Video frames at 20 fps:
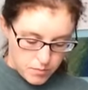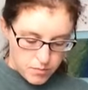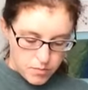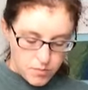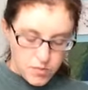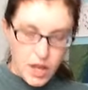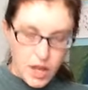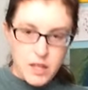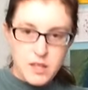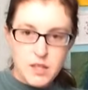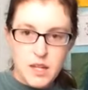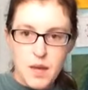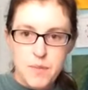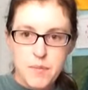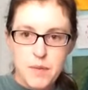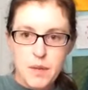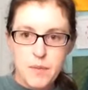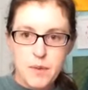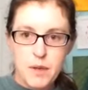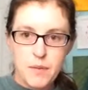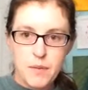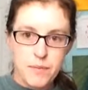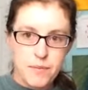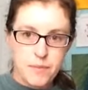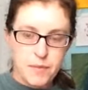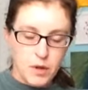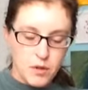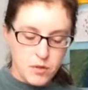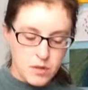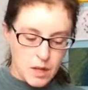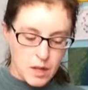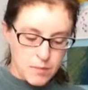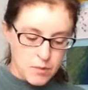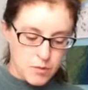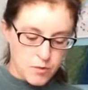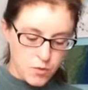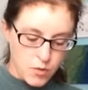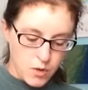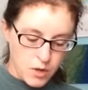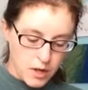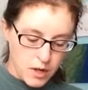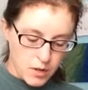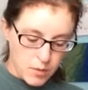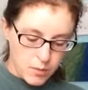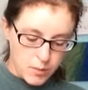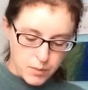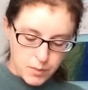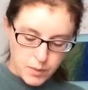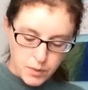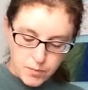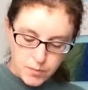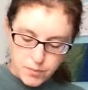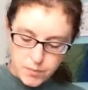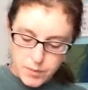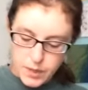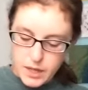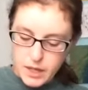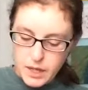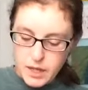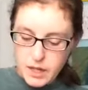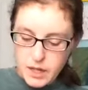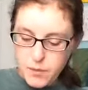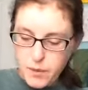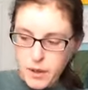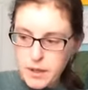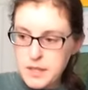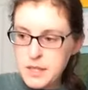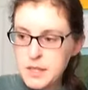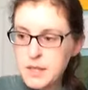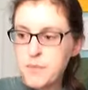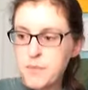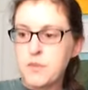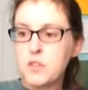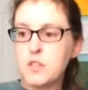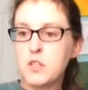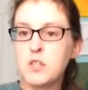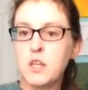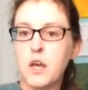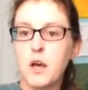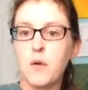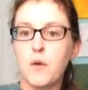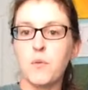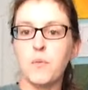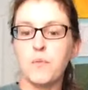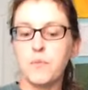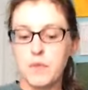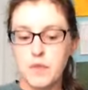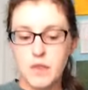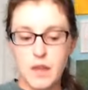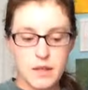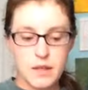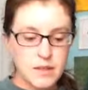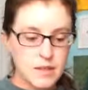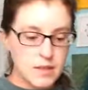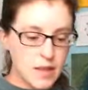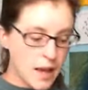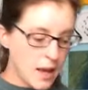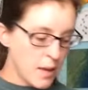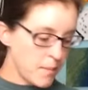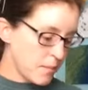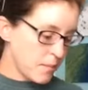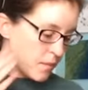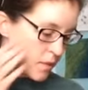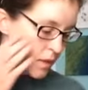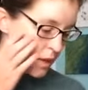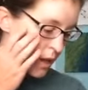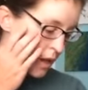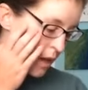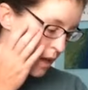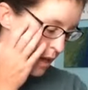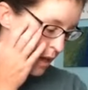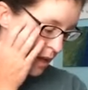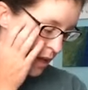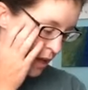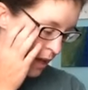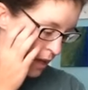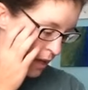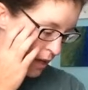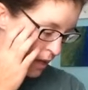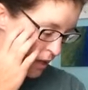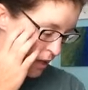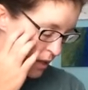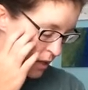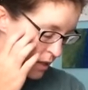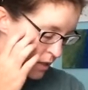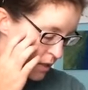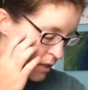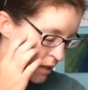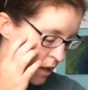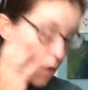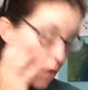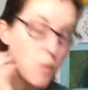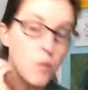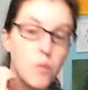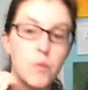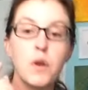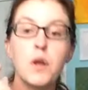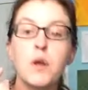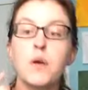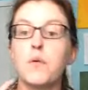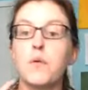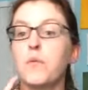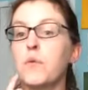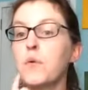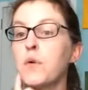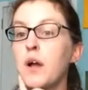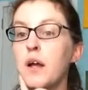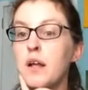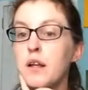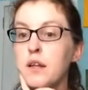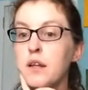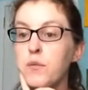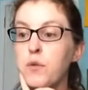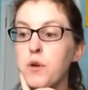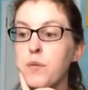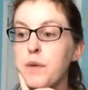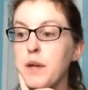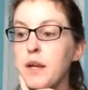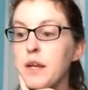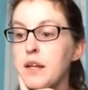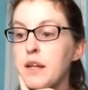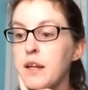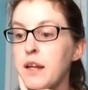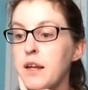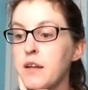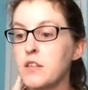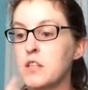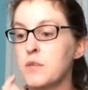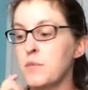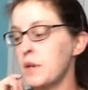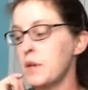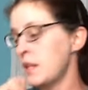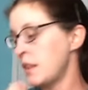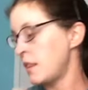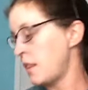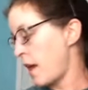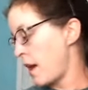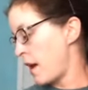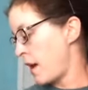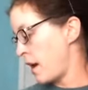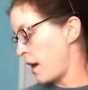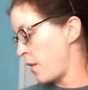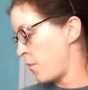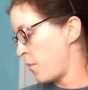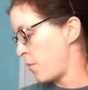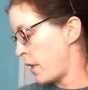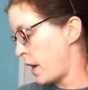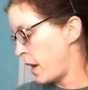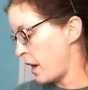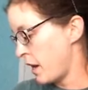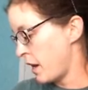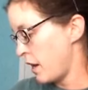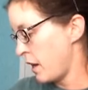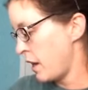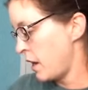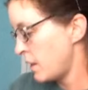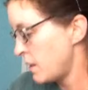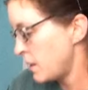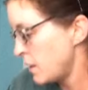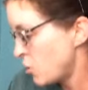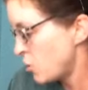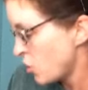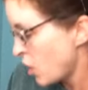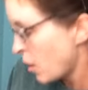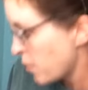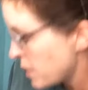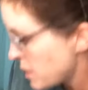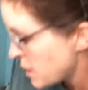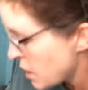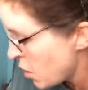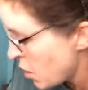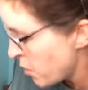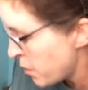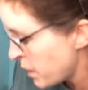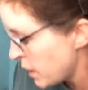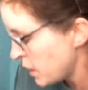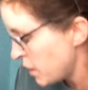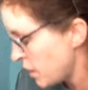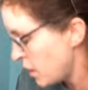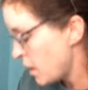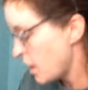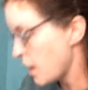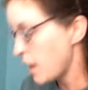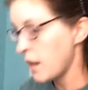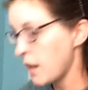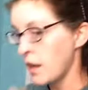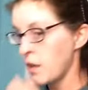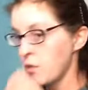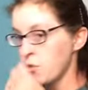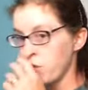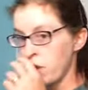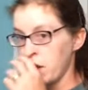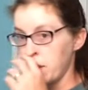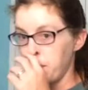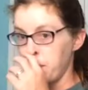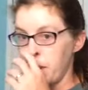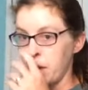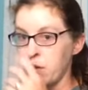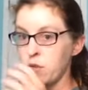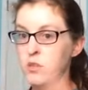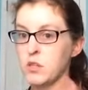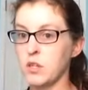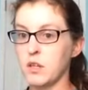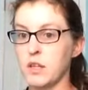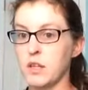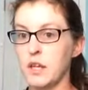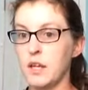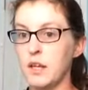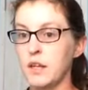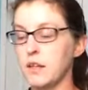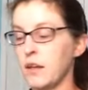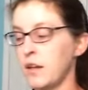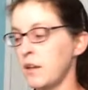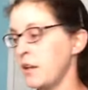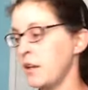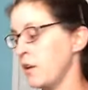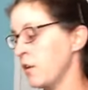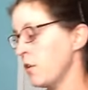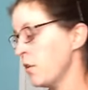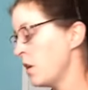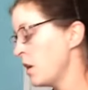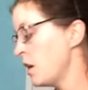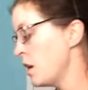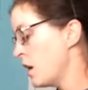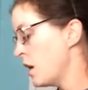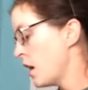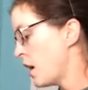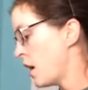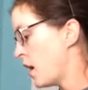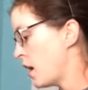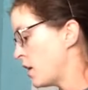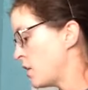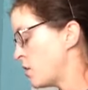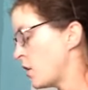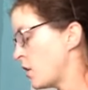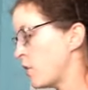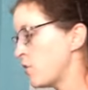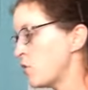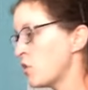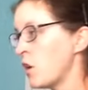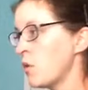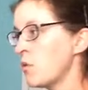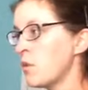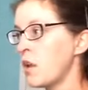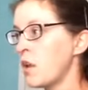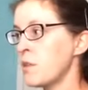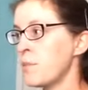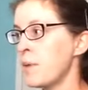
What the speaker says: last time, maybe, or the time before, I don't remember. But anyways, so that's that. And oh, I did want to make an announcement that my Etsy shop is open, and I'll try to post a link down here. So I've showed all the